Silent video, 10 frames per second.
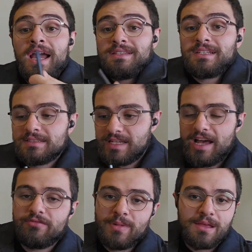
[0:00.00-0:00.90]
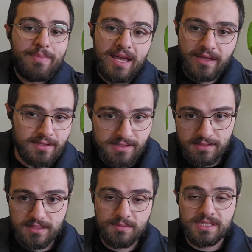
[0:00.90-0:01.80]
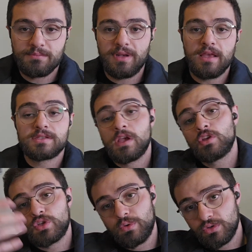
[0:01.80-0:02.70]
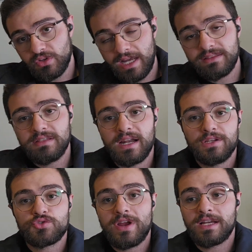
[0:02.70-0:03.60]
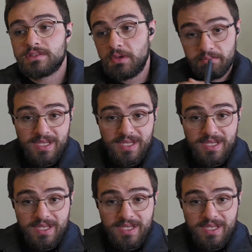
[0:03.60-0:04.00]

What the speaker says: I didn't have my back-end systems in place. So who did I attract?